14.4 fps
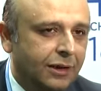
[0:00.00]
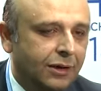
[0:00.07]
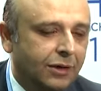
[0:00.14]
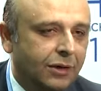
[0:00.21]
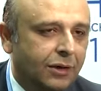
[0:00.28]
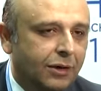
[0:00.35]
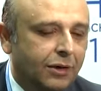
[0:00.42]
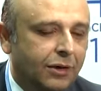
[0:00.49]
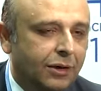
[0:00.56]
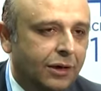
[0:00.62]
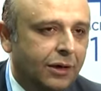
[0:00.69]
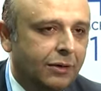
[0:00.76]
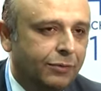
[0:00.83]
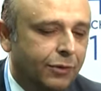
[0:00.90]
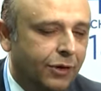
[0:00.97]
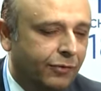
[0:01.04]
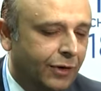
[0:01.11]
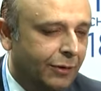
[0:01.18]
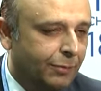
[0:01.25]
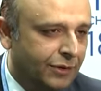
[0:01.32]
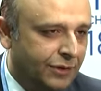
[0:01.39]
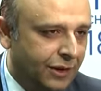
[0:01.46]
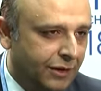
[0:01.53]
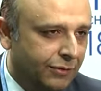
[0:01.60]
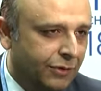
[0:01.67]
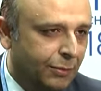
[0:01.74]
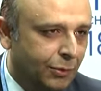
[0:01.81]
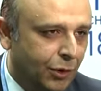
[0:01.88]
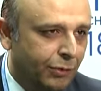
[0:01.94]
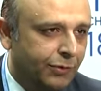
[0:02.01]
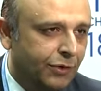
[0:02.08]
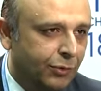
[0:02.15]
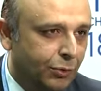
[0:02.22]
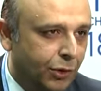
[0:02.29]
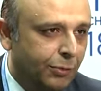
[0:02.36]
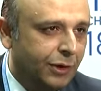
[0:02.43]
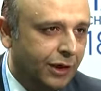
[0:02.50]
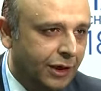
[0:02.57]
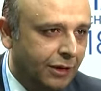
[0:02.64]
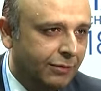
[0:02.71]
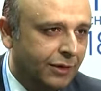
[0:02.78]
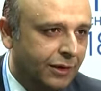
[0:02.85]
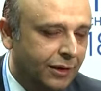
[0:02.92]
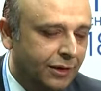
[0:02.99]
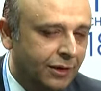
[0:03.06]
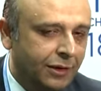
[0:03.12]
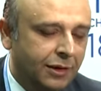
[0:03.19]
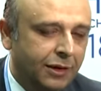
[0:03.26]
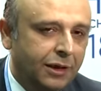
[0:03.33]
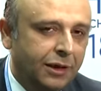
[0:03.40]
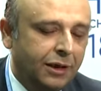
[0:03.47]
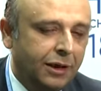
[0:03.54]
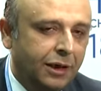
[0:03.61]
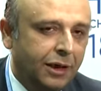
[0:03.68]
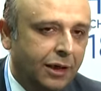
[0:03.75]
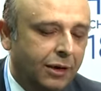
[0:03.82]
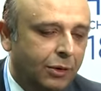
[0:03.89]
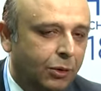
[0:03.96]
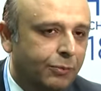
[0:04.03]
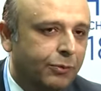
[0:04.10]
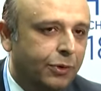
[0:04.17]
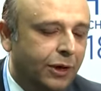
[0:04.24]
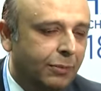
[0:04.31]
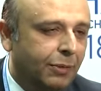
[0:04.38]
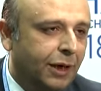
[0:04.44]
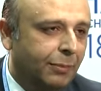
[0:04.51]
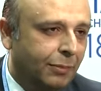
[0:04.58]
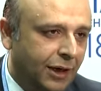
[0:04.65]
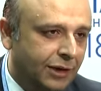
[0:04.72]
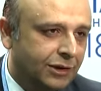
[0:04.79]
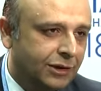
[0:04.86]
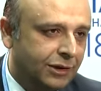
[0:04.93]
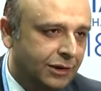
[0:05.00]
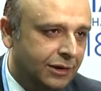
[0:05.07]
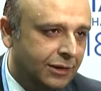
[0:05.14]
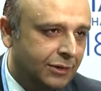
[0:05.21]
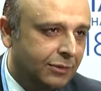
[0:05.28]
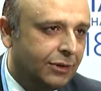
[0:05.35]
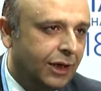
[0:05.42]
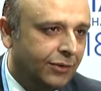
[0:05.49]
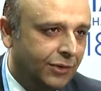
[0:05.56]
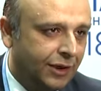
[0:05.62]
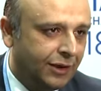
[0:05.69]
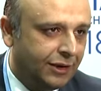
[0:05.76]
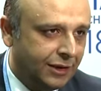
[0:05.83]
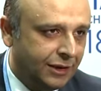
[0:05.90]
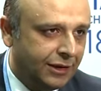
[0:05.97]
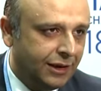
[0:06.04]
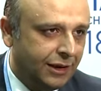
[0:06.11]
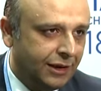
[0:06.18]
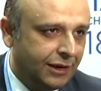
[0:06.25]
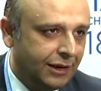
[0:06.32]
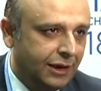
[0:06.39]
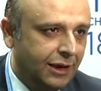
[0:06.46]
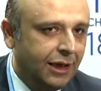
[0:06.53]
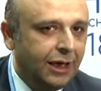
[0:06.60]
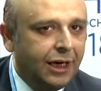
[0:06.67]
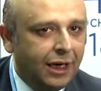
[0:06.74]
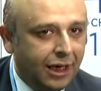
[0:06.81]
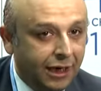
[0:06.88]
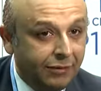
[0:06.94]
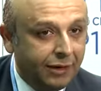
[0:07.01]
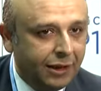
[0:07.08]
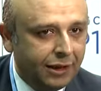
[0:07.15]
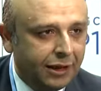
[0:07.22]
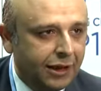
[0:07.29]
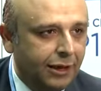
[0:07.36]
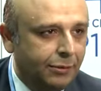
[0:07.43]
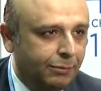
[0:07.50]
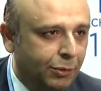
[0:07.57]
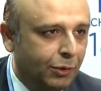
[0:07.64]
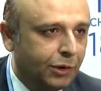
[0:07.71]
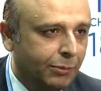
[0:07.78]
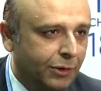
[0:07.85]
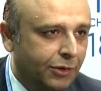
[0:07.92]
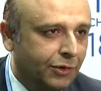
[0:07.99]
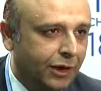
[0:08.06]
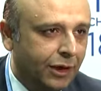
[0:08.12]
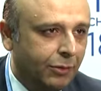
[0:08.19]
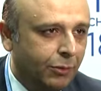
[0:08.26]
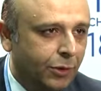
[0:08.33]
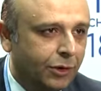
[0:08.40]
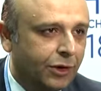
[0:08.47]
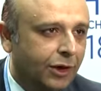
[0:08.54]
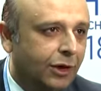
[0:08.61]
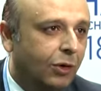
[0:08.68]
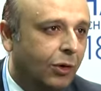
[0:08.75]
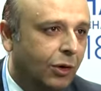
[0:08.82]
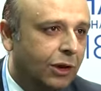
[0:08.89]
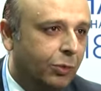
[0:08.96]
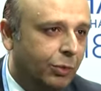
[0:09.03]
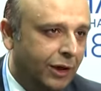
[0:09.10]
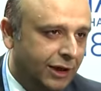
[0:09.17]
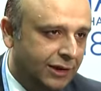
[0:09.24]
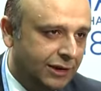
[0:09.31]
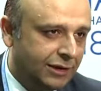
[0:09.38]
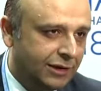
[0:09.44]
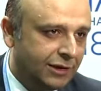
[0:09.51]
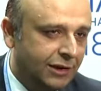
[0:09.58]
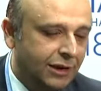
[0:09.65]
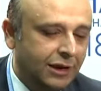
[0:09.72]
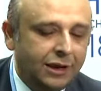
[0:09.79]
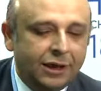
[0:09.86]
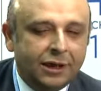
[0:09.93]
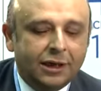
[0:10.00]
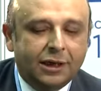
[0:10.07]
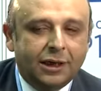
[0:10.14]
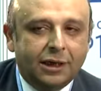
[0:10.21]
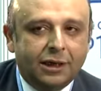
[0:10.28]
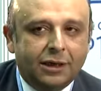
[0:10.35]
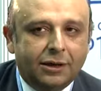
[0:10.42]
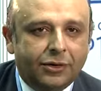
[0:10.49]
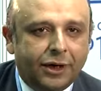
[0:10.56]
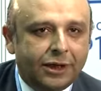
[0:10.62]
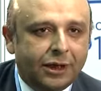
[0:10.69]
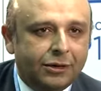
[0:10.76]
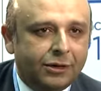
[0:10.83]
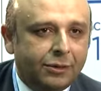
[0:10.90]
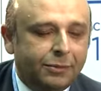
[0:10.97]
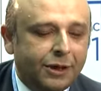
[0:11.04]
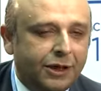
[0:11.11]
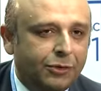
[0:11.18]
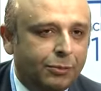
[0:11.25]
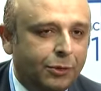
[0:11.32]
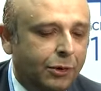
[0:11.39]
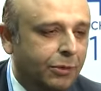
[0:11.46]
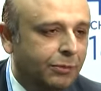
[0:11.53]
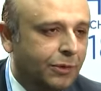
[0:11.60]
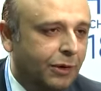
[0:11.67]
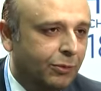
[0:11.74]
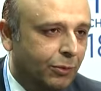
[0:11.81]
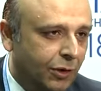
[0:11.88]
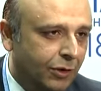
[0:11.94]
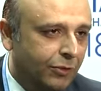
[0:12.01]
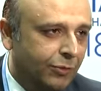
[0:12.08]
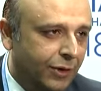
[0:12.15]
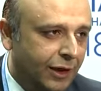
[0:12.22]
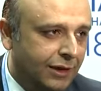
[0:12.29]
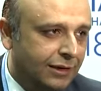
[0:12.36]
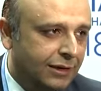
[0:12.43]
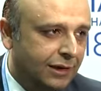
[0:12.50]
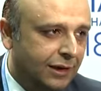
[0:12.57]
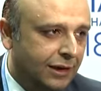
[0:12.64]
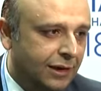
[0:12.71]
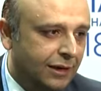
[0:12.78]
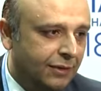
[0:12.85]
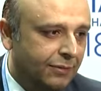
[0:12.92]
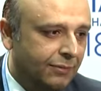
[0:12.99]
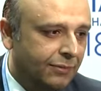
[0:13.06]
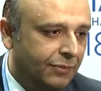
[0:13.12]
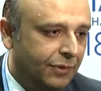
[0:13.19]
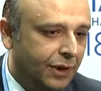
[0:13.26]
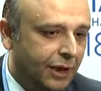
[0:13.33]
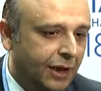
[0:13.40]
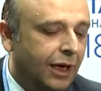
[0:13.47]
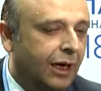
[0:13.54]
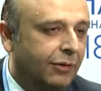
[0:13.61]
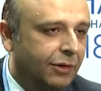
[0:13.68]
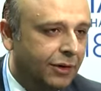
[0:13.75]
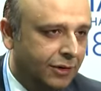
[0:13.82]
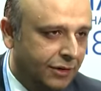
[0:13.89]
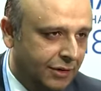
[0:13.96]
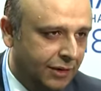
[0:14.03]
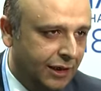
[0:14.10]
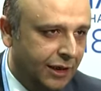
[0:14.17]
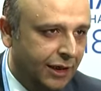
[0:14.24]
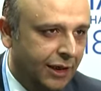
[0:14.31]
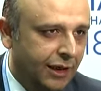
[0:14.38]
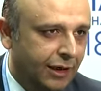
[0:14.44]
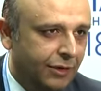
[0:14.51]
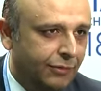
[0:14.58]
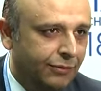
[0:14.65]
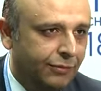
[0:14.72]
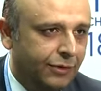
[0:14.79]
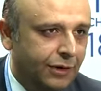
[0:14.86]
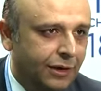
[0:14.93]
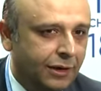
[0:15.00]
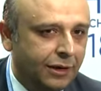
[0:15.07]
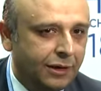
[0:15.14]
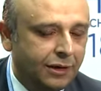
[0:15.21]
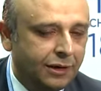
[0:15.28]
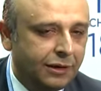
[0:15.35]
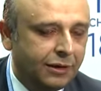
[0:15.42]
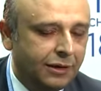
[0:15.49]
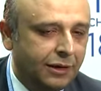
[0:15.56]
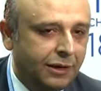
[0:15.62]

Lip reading: or 45% of the province would be covered, hopefully by March 2013, having clean potable drinking water in all the villages. Right now, the biggest problem that was faced in our area of